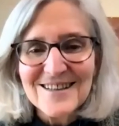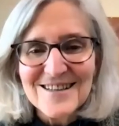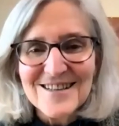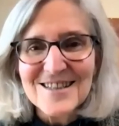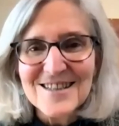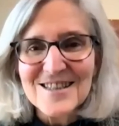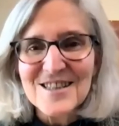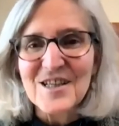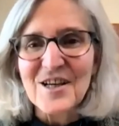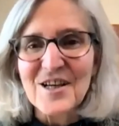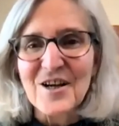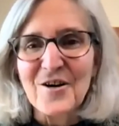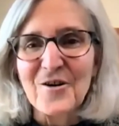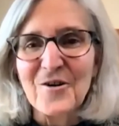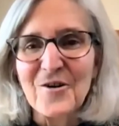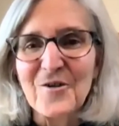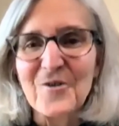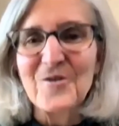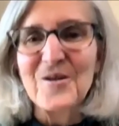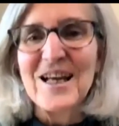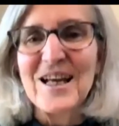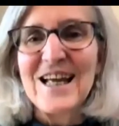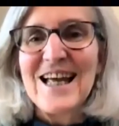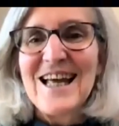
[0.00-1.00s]

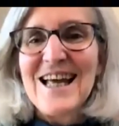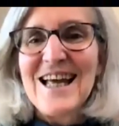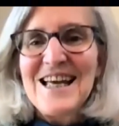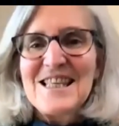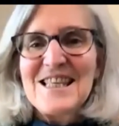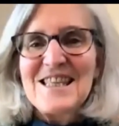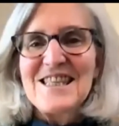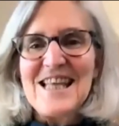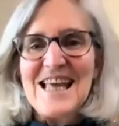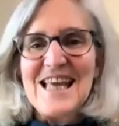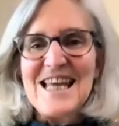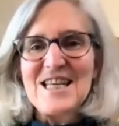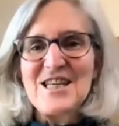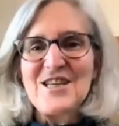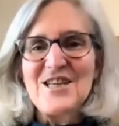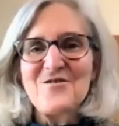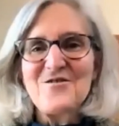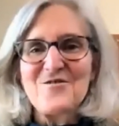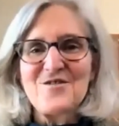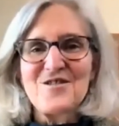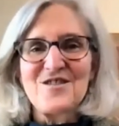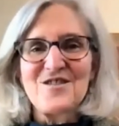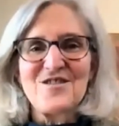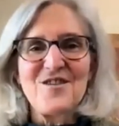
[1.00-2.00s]
So thank you
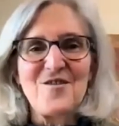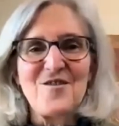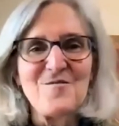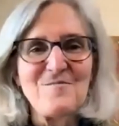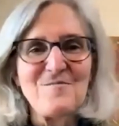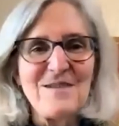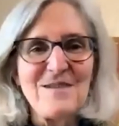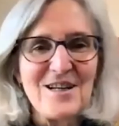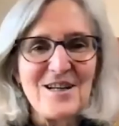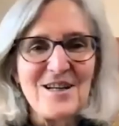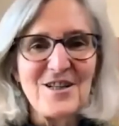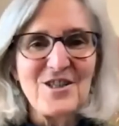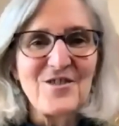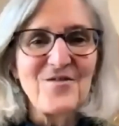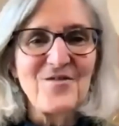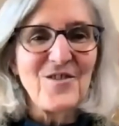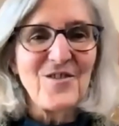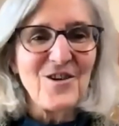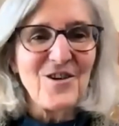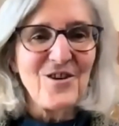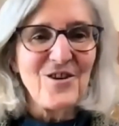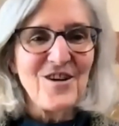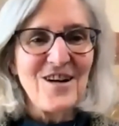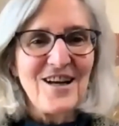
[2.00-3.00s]
so much
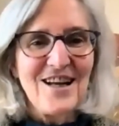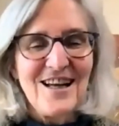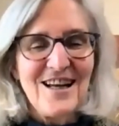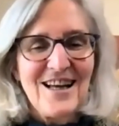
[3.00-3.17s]
for